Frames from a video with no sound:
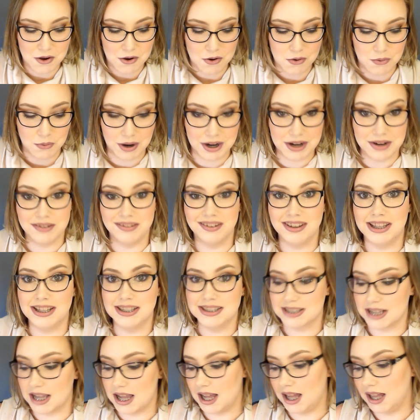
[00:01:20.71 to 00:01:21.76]
One of
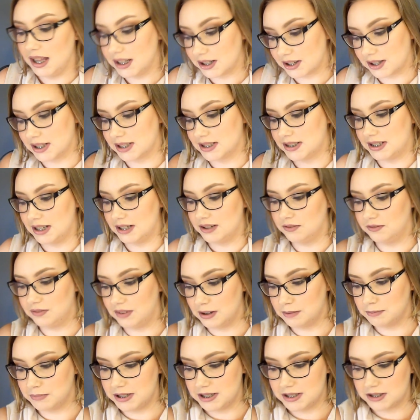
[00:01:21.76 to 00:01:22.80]
his other extended
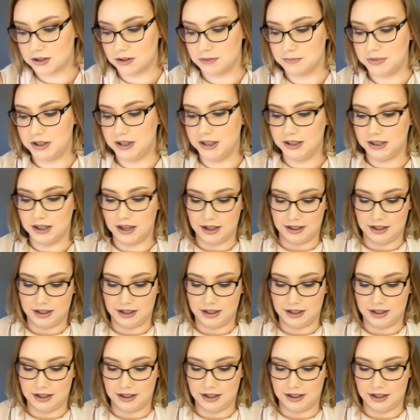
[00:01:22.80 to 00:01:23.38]
families got me